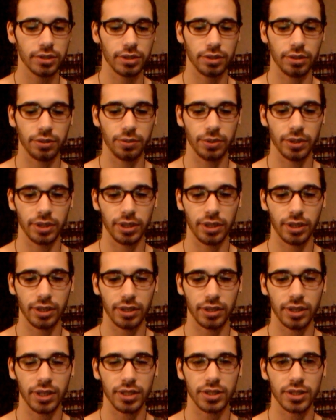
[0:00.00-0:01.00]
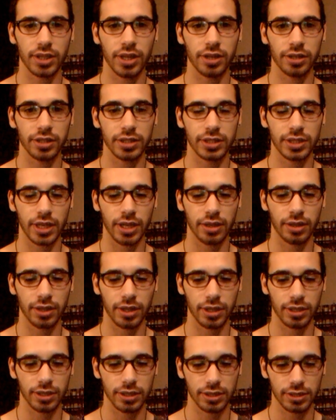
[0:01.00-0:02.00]
you really need to understand
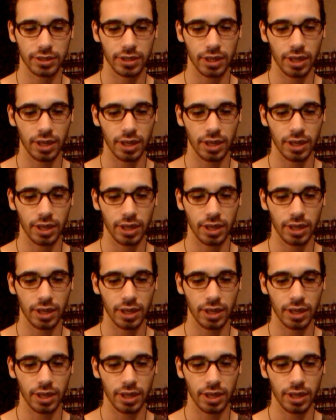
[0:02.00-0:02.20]
this